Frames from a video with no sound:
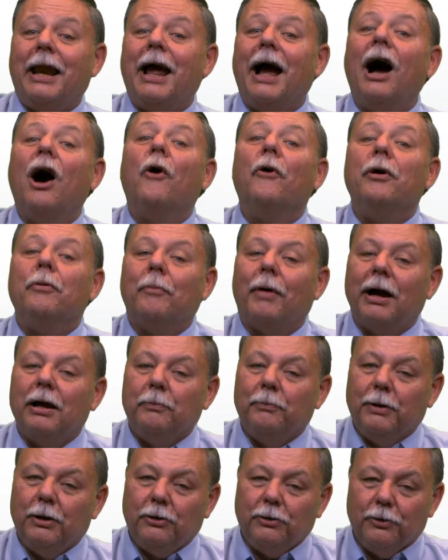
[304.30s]
how it
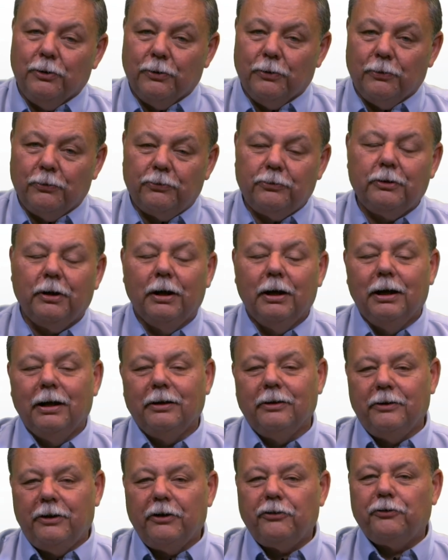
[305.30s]
might be used
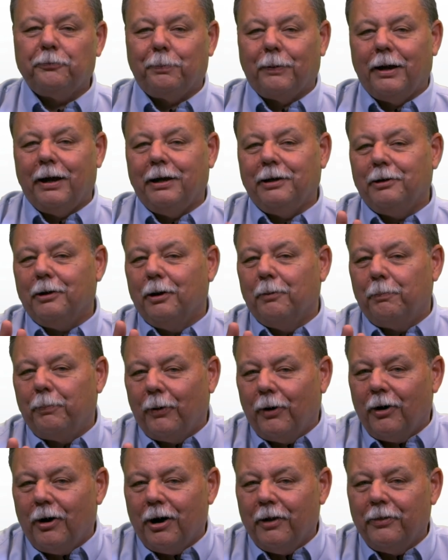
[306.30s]
displayed
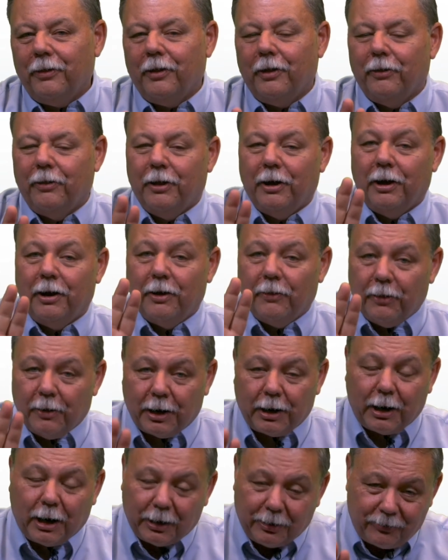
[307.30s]
upon the
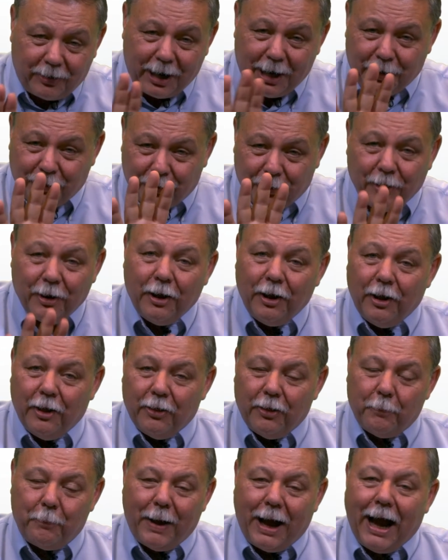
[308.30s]
container
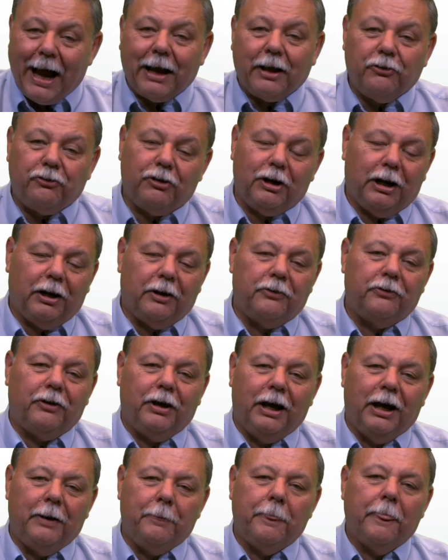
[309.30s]
the packaging is
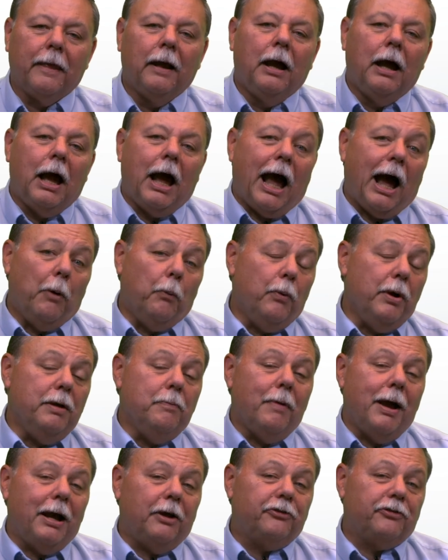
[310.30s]
in. And we
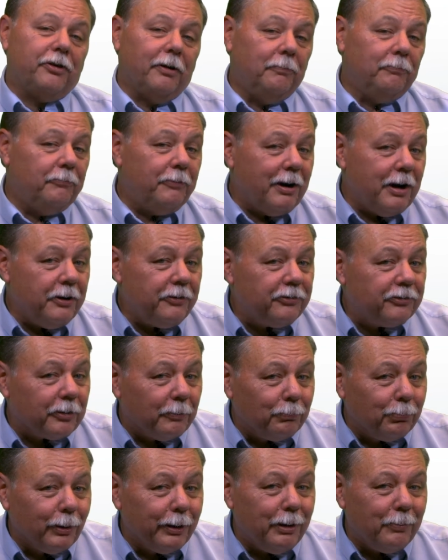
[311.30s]
make some very
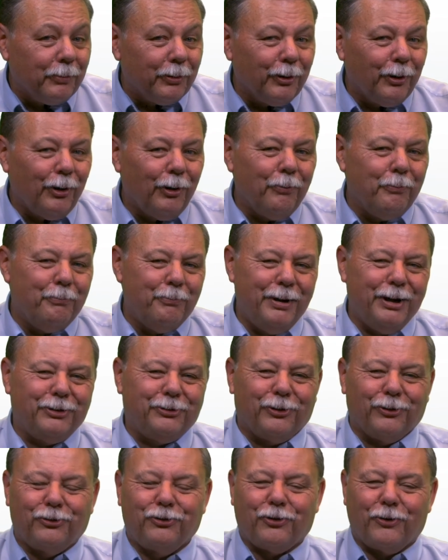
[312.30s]
subliminal
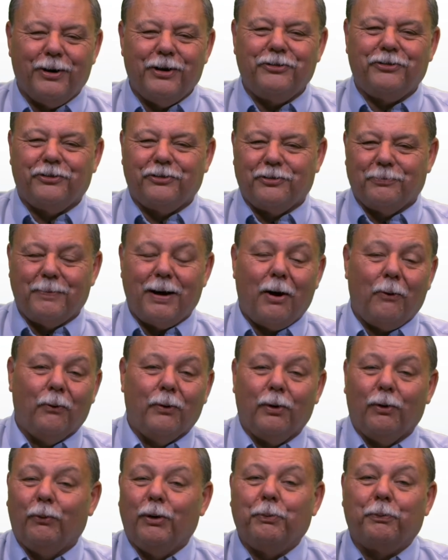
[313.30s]
mental choices about
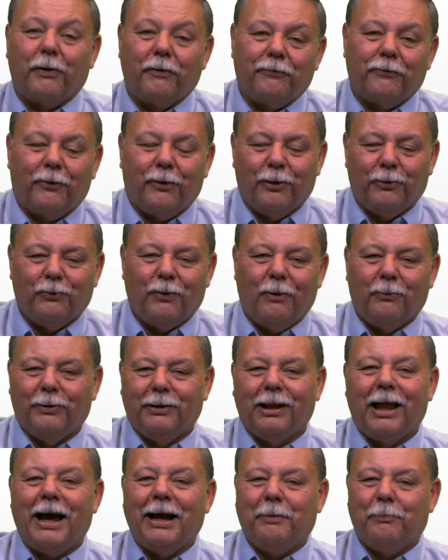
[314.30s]
what we prefer and what we
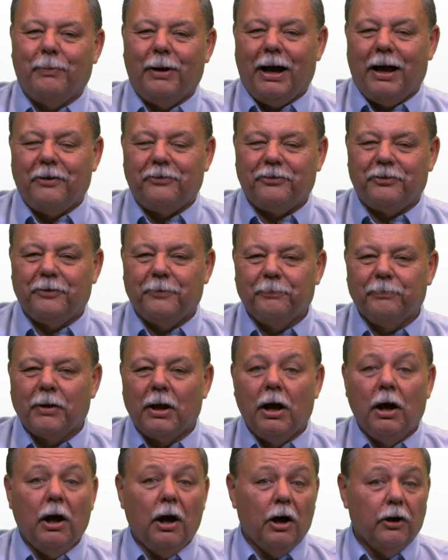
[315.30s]
like best.
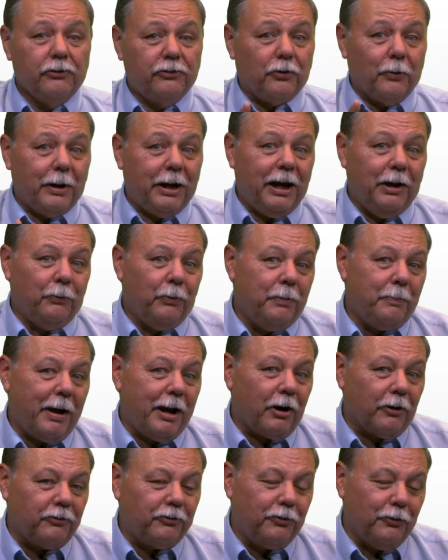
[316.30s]
So again, we
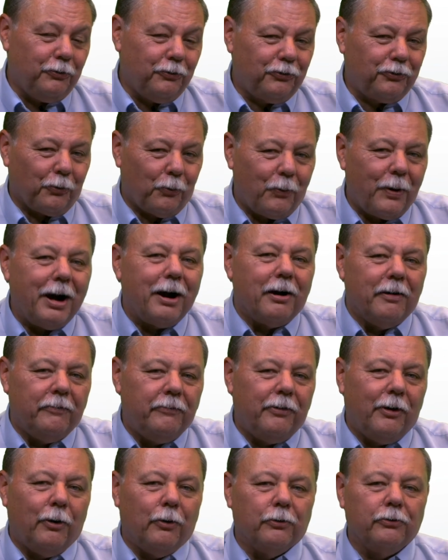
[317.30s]
make our students aware
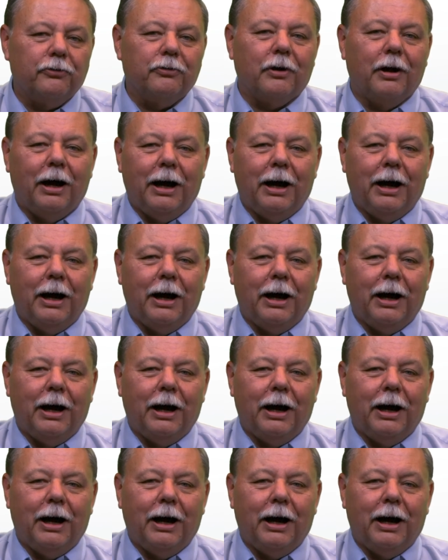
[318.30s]
of those